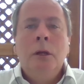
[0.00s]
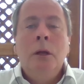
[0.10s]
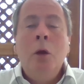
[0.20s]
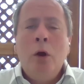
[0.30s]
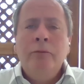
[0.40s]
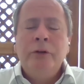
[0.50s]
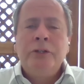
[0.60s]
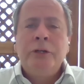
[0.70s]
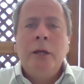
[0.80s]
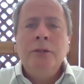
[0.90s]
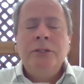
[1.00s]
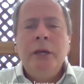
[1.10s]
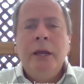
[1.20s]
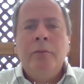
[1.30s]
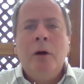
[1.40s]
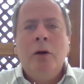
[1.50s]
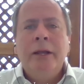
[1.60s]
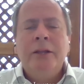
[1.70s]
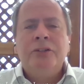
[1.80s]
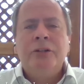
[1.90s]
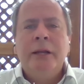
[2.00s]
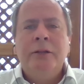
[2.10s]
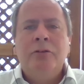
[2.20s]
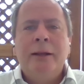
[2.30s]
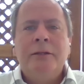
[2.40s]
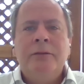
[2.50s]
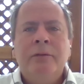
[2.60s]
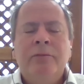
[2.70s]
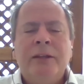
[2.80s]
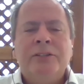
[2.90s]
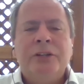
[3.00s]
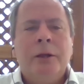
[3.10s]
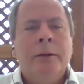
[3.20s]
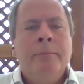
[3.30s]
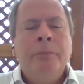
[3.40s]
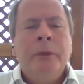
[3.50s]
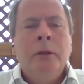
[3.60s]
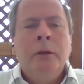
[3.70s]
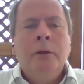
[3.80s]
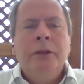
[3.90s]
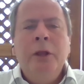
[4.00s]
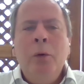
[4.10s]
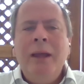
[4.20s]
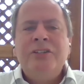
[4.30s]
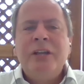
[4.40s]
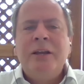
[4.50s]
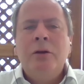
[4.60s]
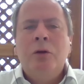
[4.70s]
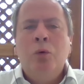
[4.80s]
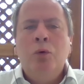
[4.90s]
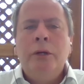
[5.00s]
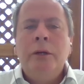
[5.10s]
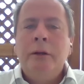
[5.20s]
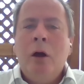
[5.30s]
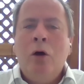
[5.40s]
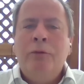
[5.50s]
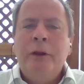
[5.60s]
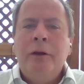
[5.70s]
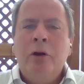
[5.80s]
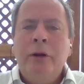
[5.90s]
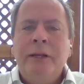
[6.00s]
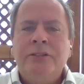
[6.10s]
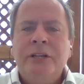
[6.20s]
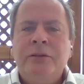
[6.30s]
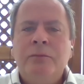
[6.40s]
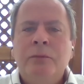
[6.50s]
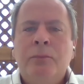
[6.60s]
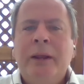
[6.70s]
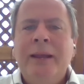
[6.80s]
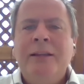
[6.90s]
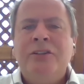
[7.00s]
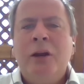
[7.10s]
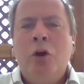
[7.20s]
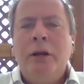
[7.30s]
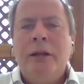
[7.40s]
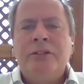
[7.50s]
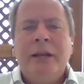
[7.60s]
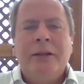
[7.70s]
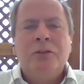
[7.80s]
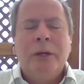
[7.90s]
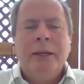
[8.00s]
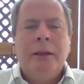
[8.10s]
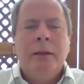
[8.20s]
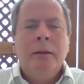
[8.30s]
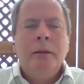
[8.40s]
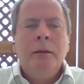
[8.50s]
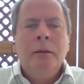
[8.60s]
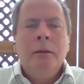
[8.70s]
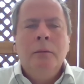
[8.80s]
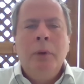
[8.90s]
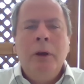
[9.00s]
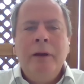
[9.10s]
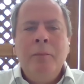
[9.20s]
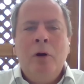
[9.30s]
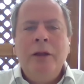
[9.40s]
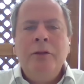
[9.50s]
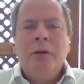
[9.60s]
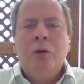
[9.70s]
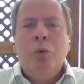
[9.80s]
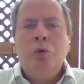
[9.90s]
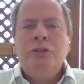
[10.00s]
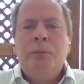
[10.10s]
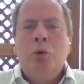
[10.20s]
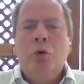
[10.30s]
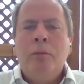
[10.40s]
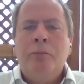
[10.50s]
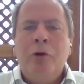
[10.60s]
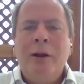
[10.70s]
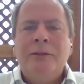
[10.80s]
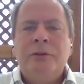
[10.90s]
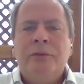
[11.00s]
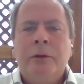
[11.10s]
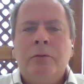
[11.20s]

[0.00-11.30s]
Hello, I'm Richard Hunter, Head of Markets at Interactive Investor. The US second quarter and half year earnings season begins in earnest next week. Bearing in mind that the quarter bore the brunt of the